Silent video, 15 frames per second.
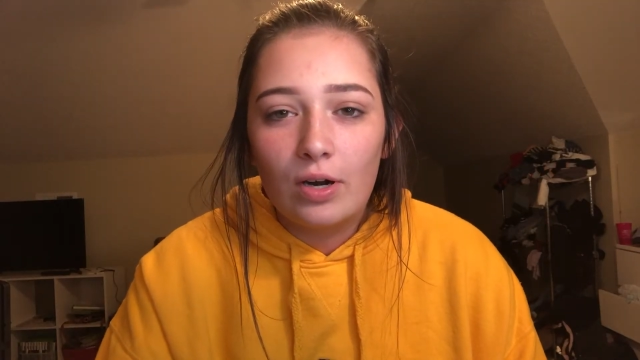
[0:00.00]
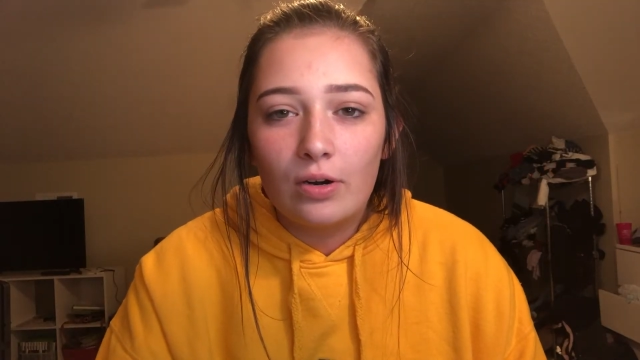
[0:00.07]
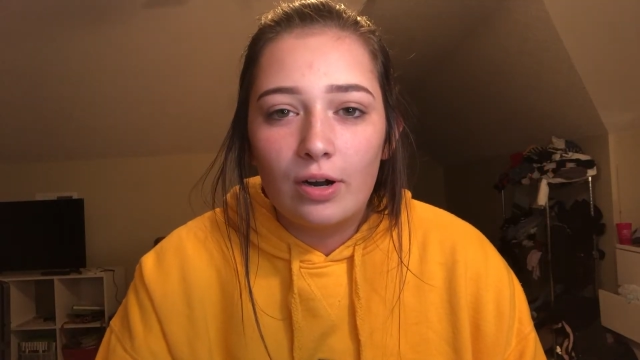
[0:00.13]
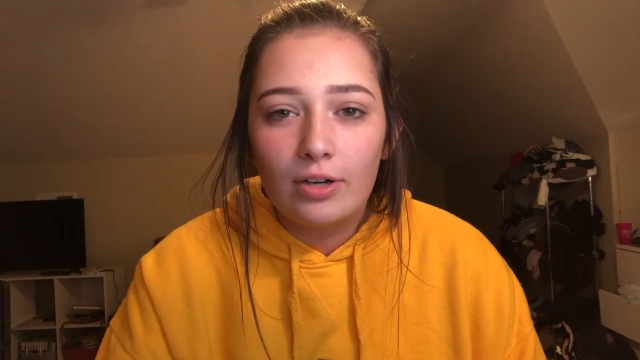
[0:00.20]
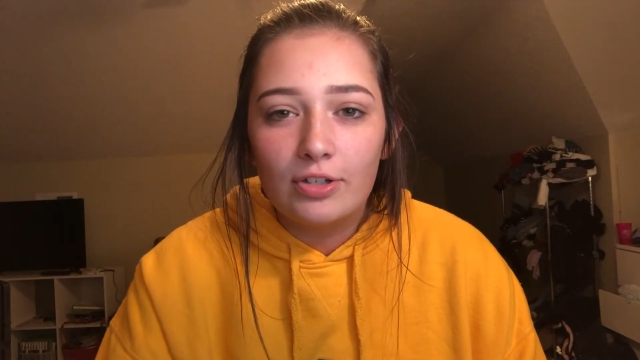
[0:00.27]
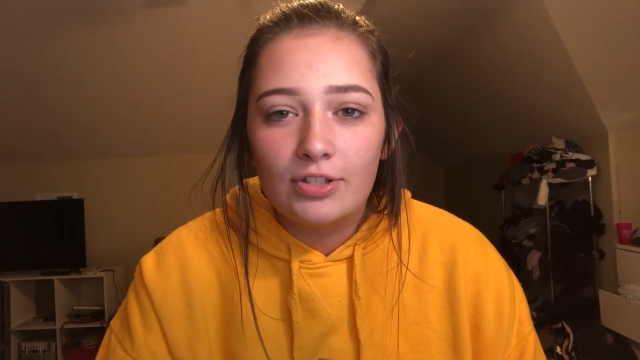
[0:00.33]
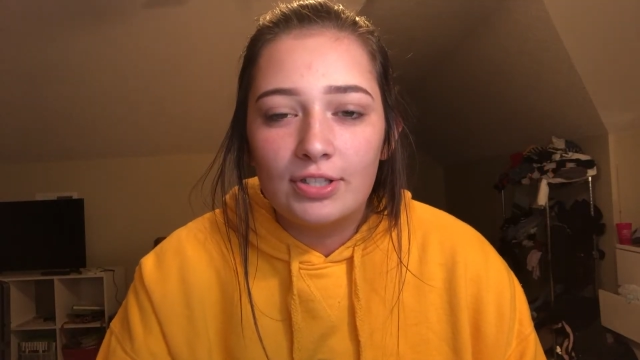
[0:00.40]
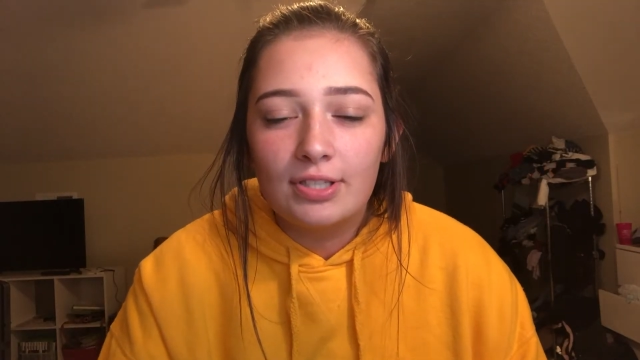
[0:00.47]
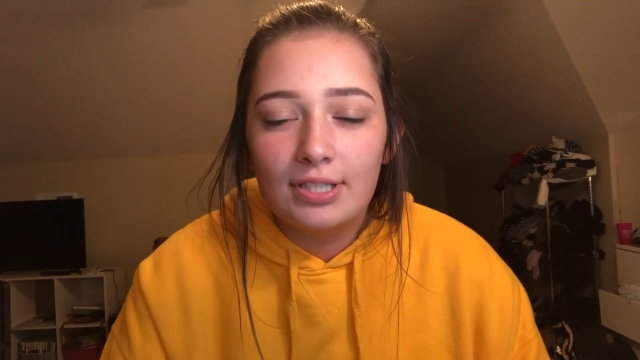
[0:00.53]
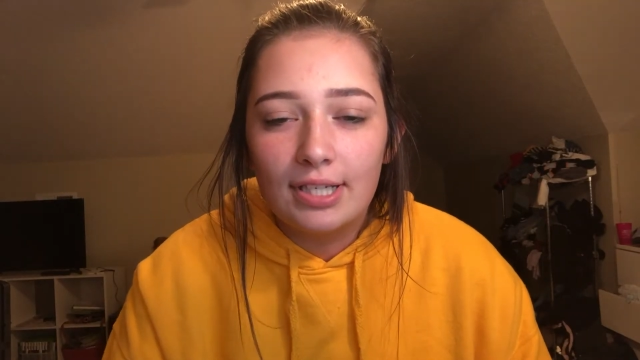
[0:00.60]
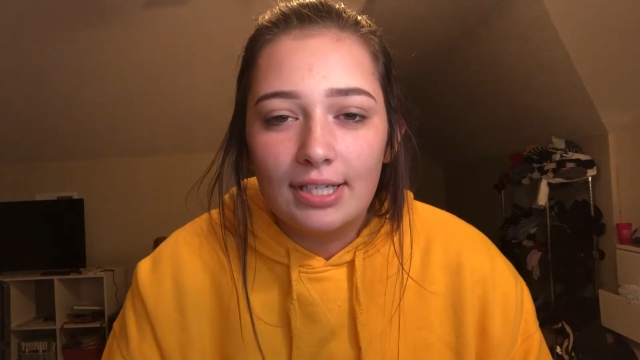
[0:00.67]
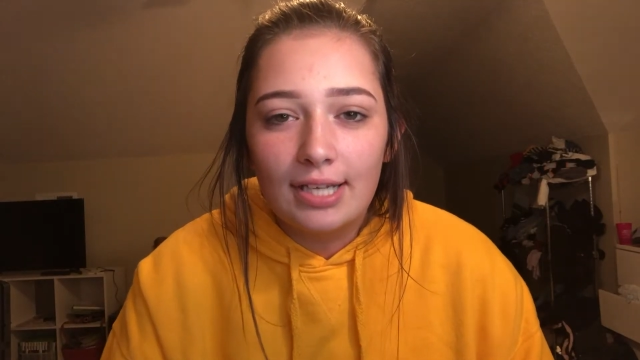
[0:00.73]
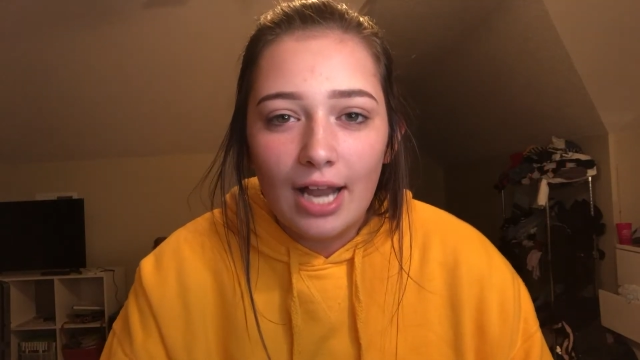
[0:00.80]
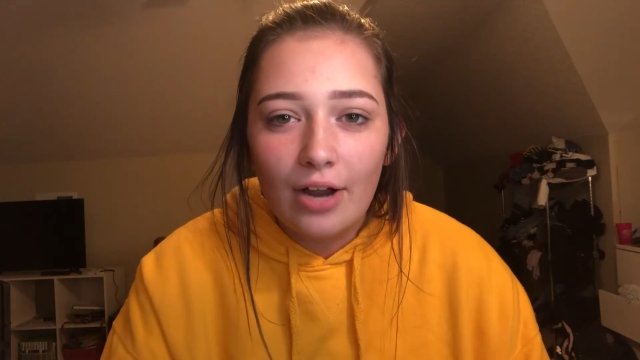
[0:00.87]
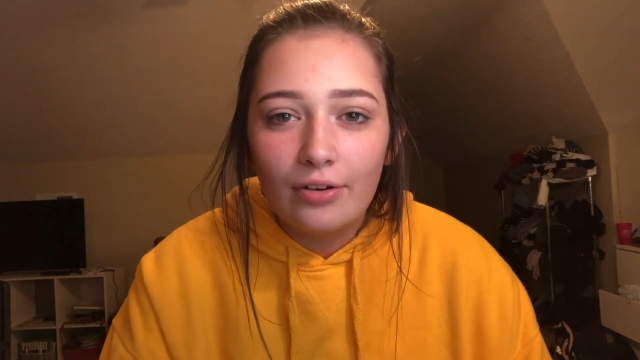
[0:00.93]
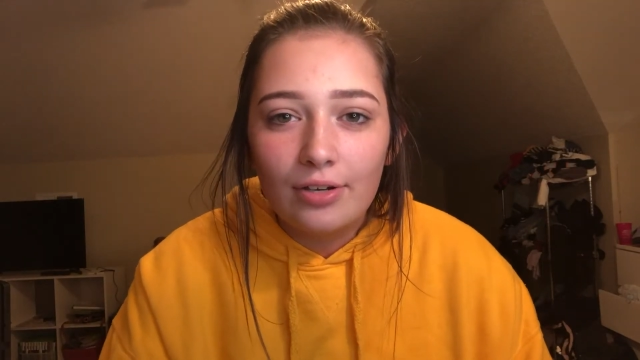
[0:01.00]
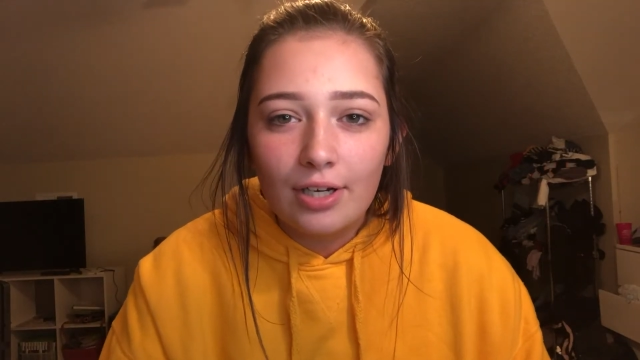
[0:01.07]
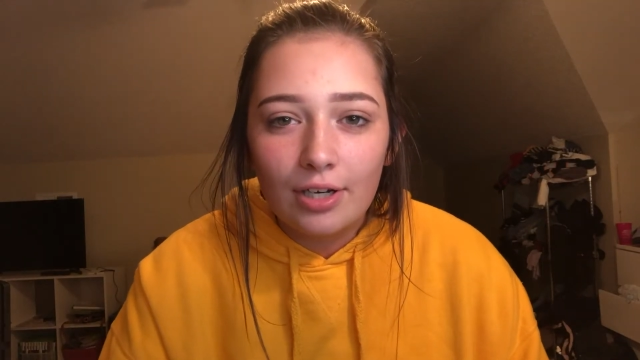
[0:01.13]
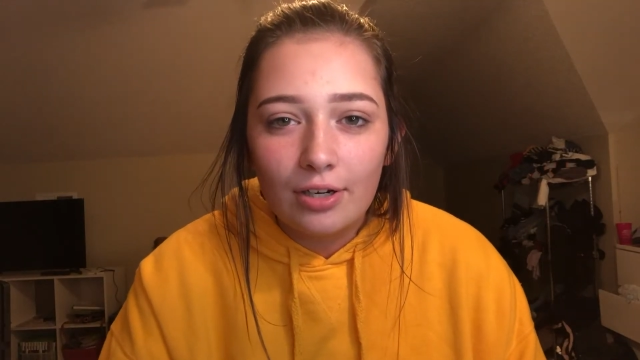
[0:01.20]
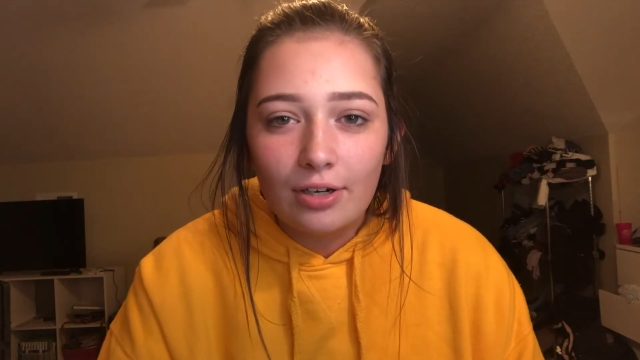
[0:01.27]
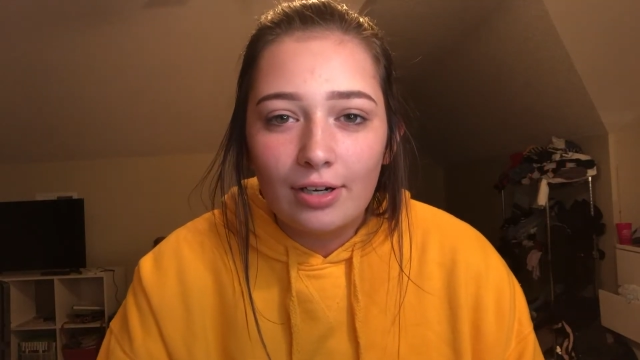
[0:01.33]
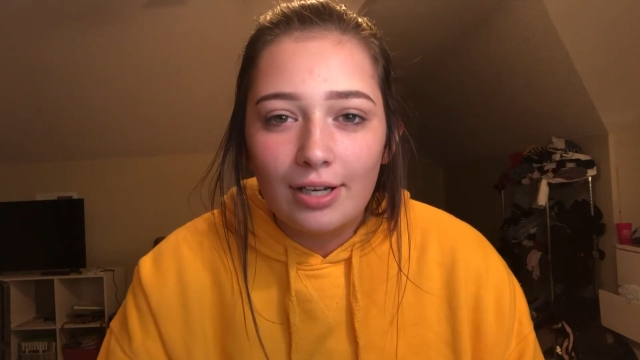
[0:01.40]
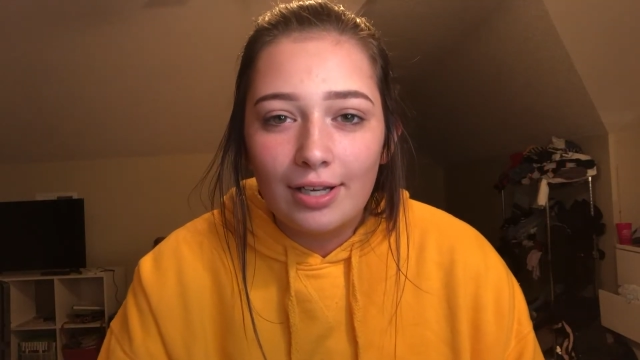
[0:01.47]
don't I just sit down here